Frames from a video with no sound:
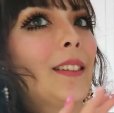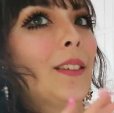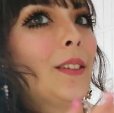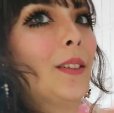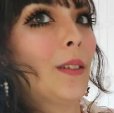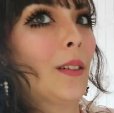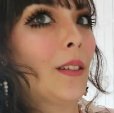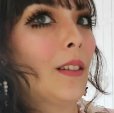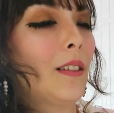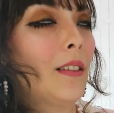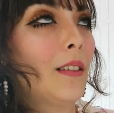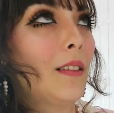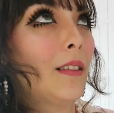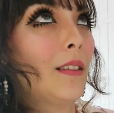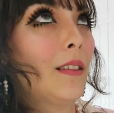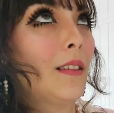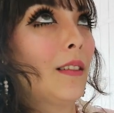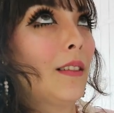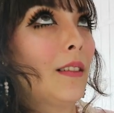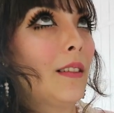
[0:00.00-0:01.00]
not
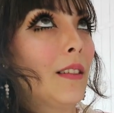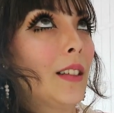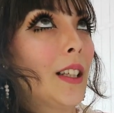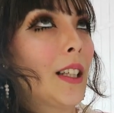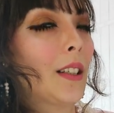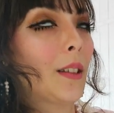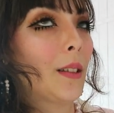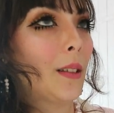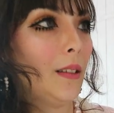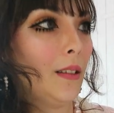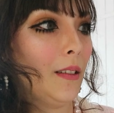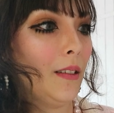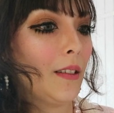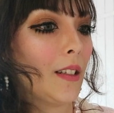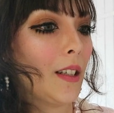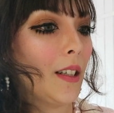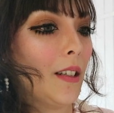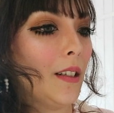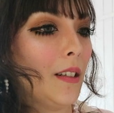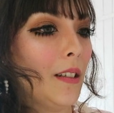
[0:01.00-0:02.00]
include
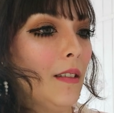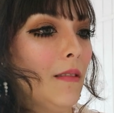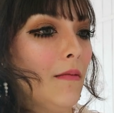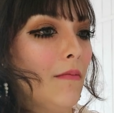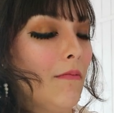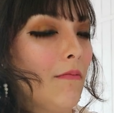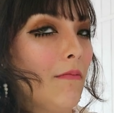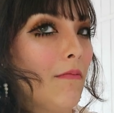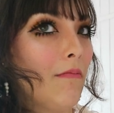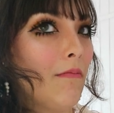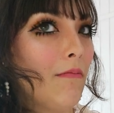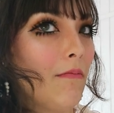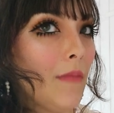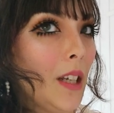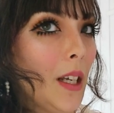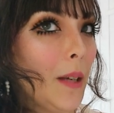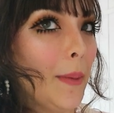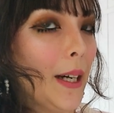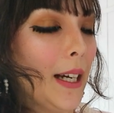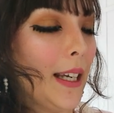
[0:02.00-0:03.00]
her
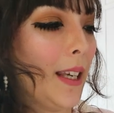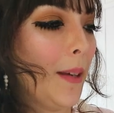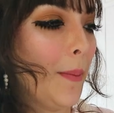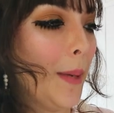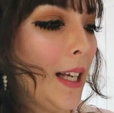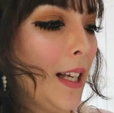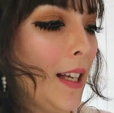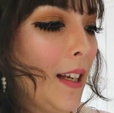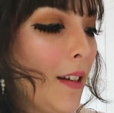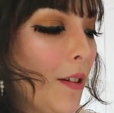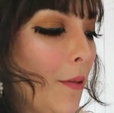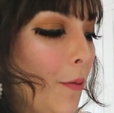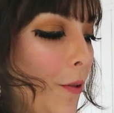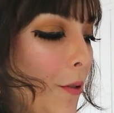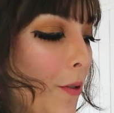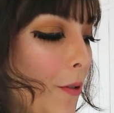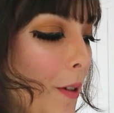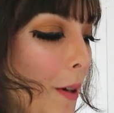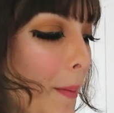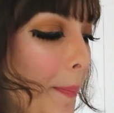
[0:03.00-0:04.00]
in my Himegyaru
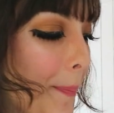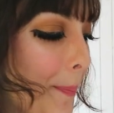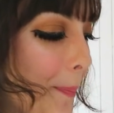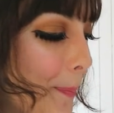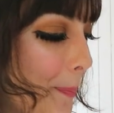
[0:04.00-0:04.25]
wardrobe.